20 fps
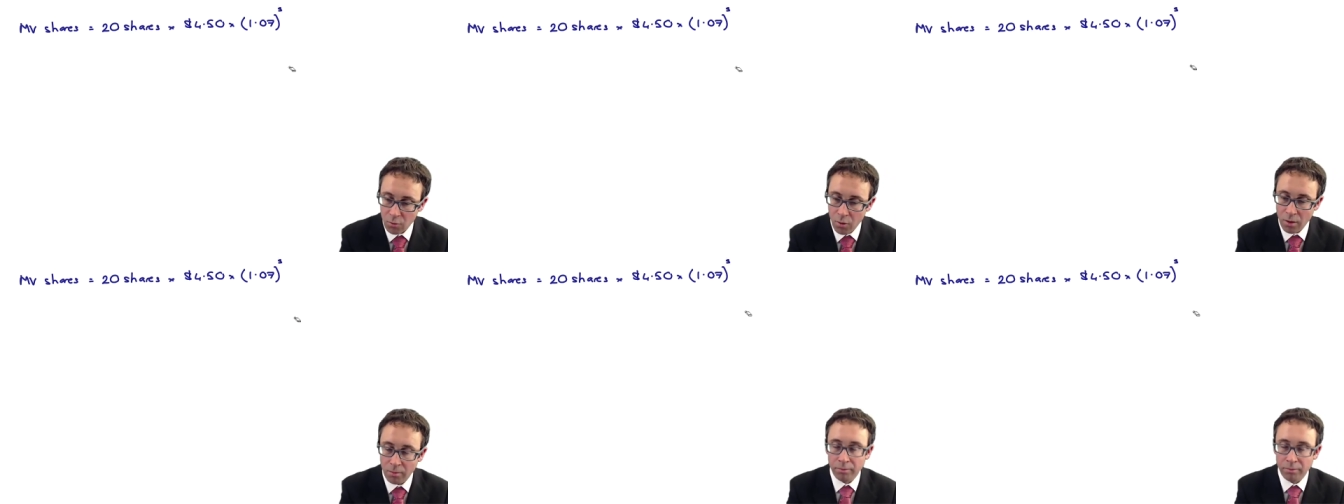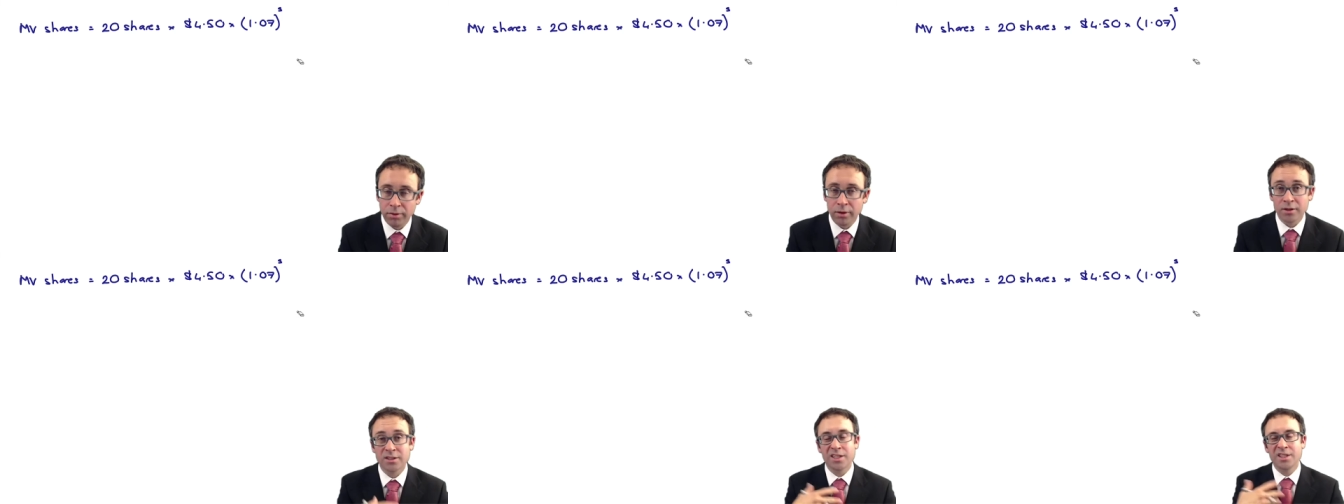1
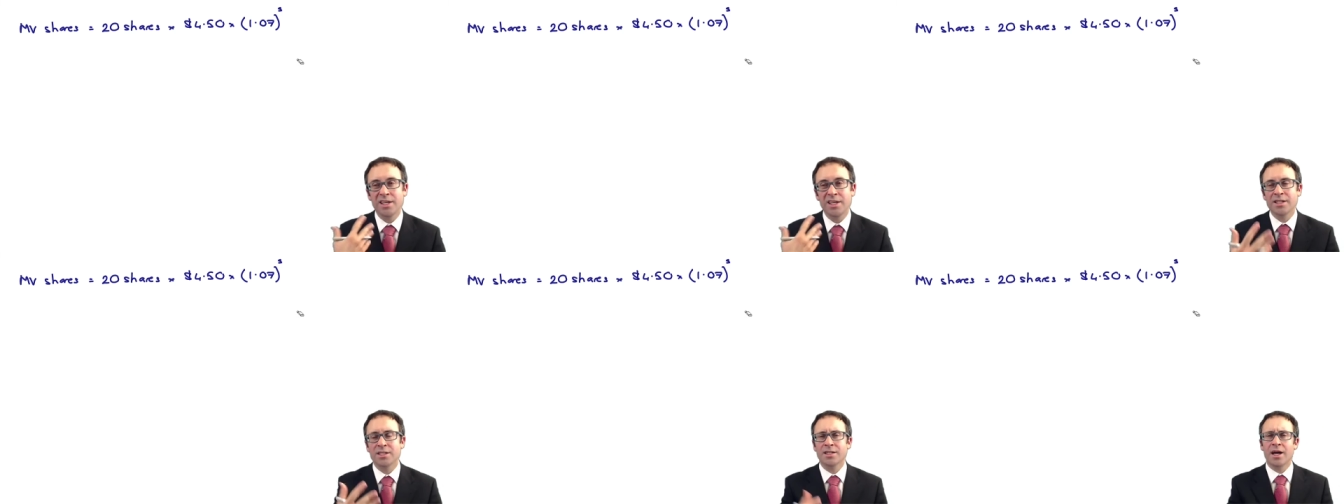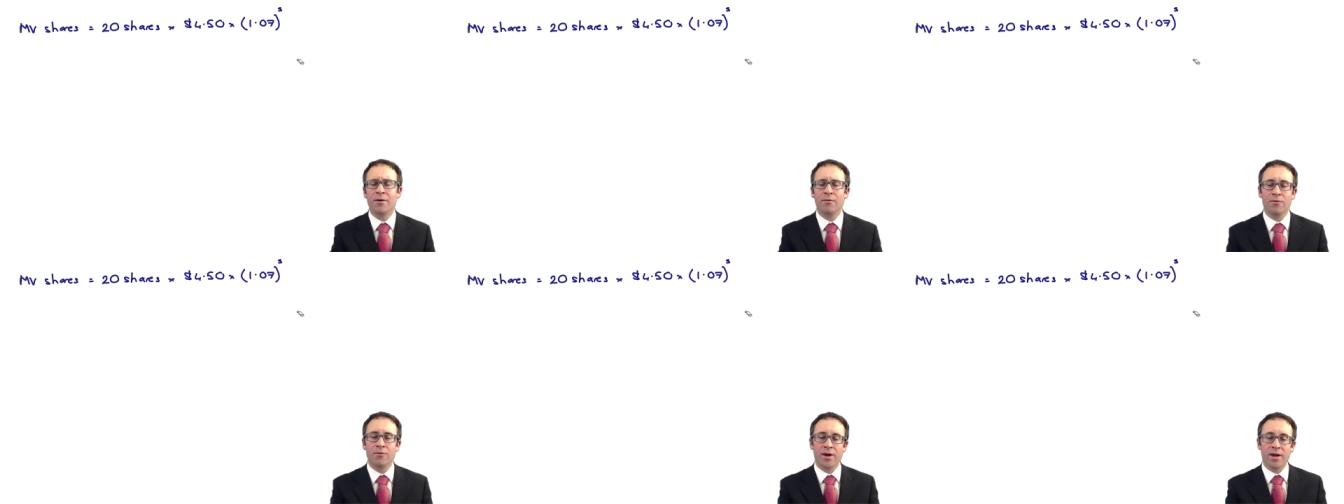plus the
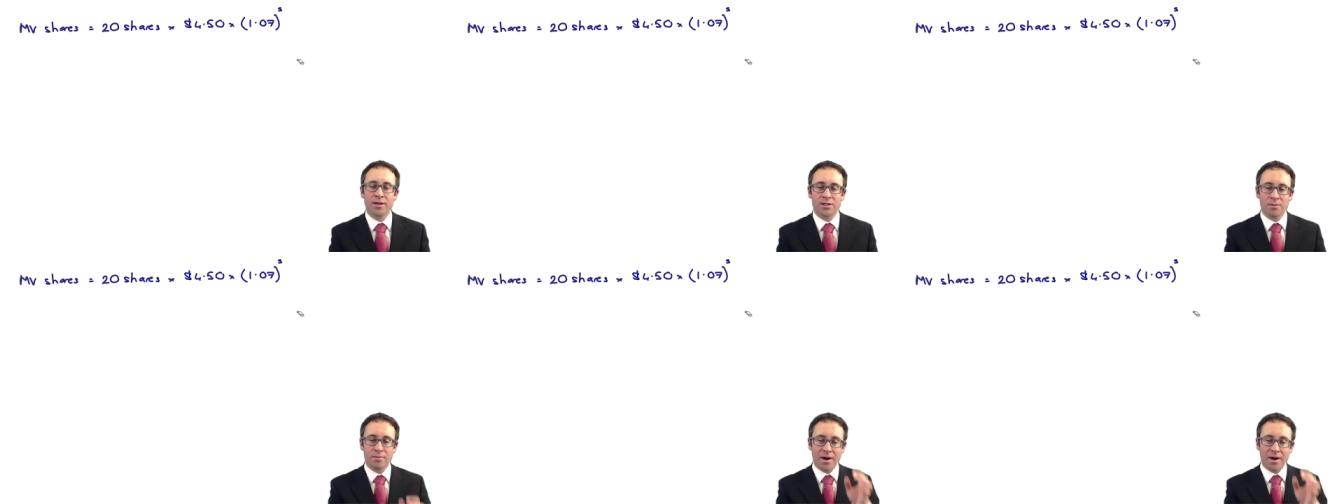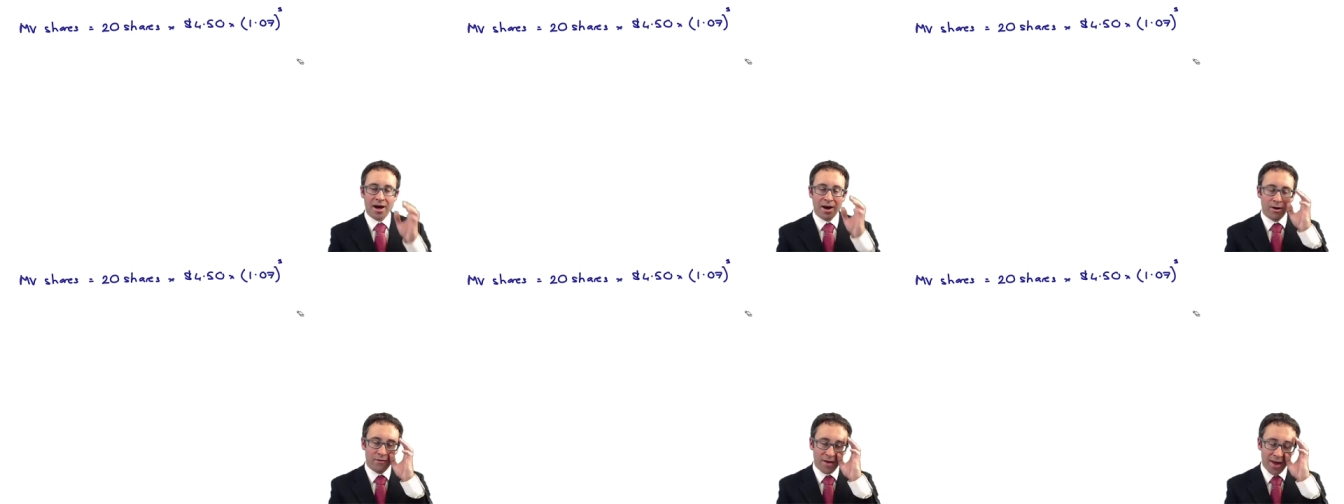discount rate to the
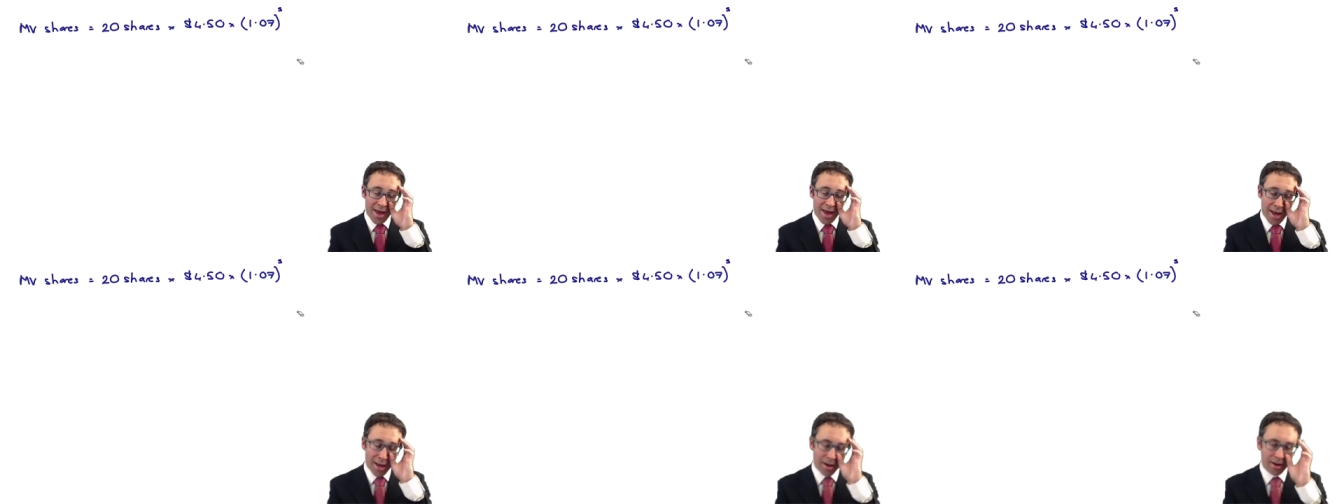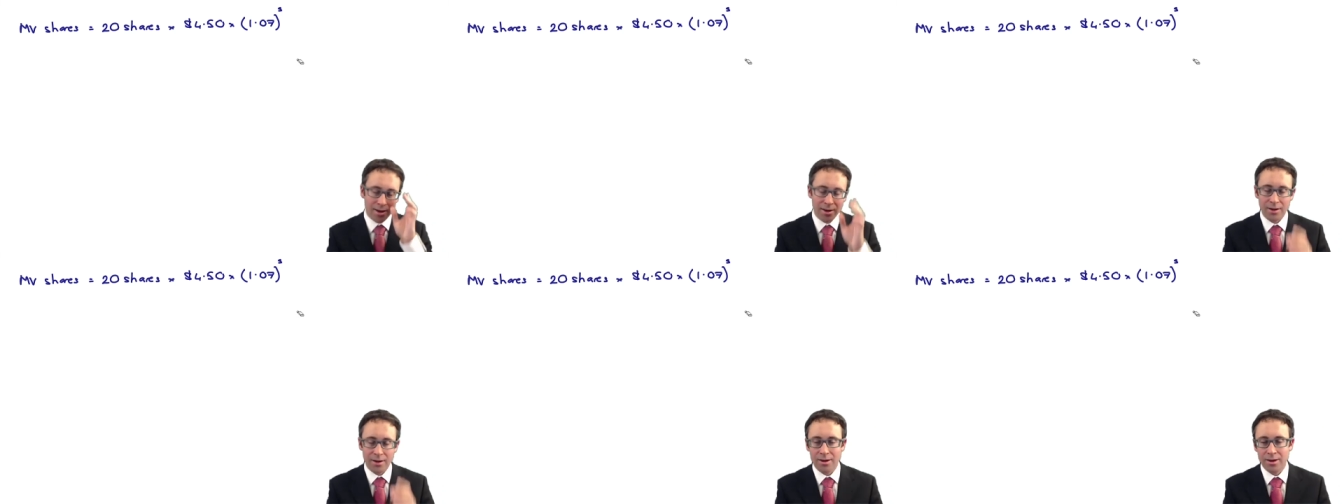power of
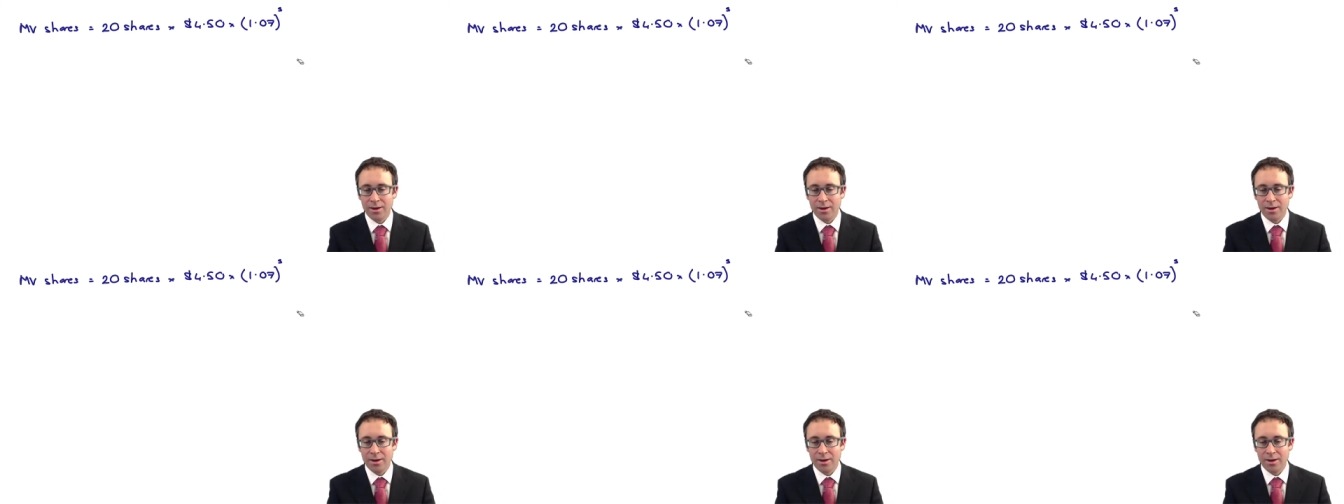n.